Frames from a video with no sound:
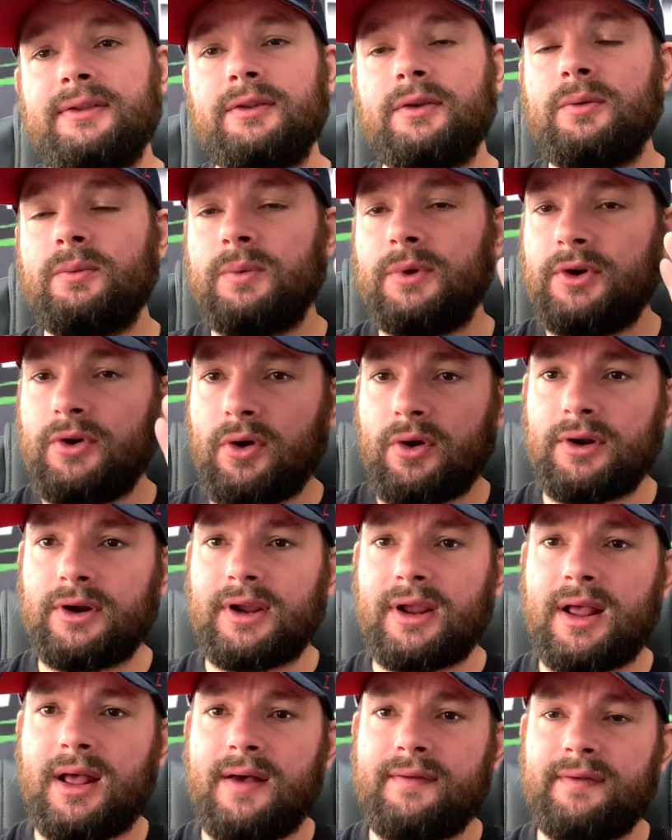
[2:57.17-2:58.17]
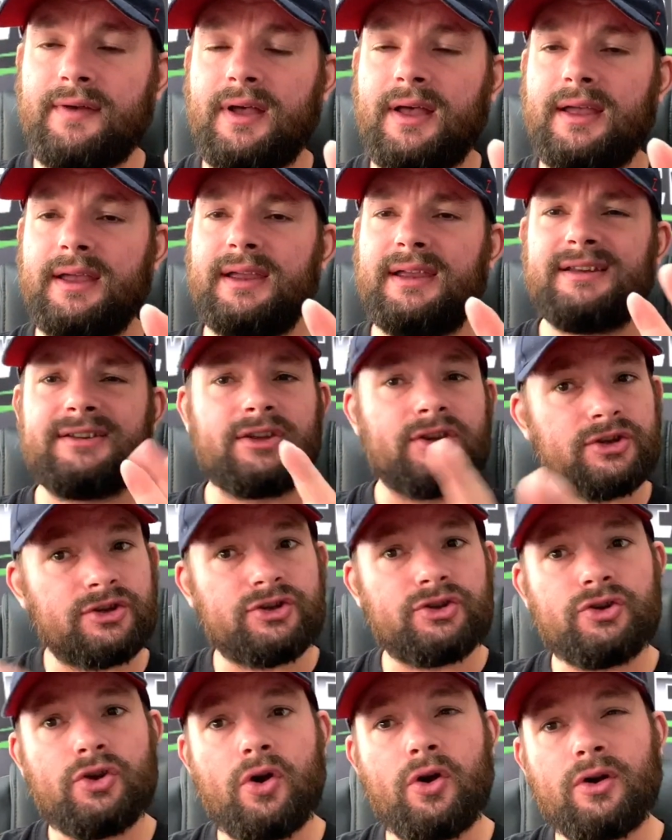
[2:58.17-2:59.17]
that we're not going to cover is the
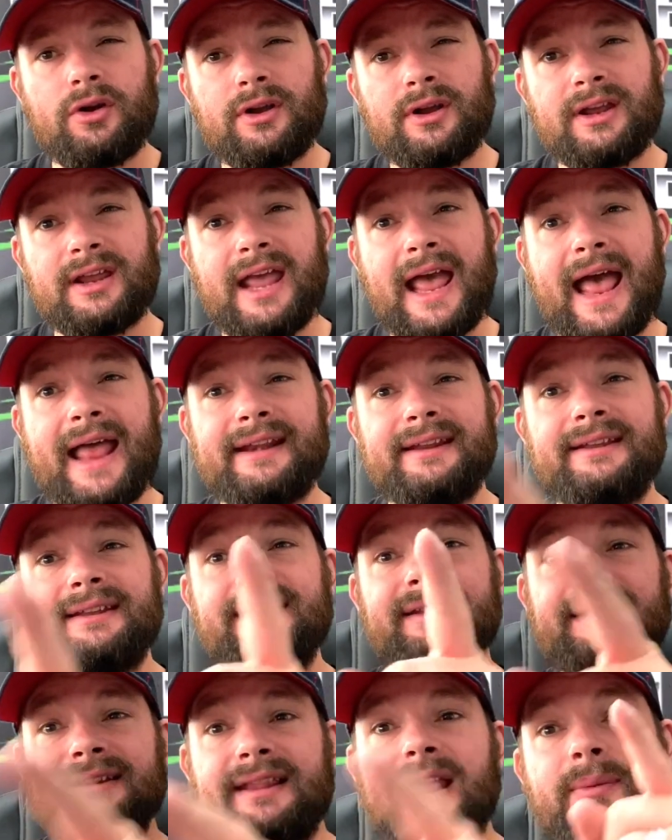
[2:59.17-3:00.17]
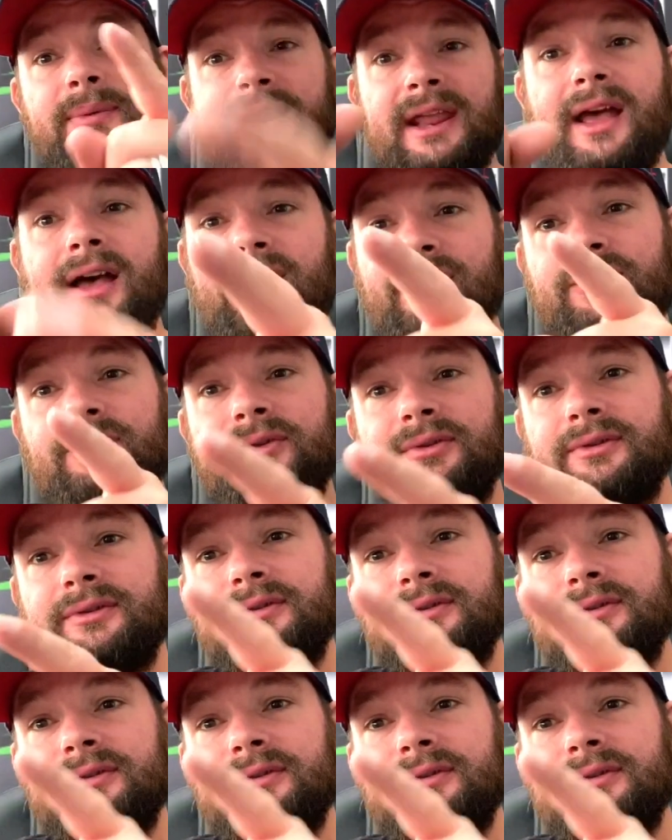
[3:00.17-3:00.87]
shock cannon. There we go.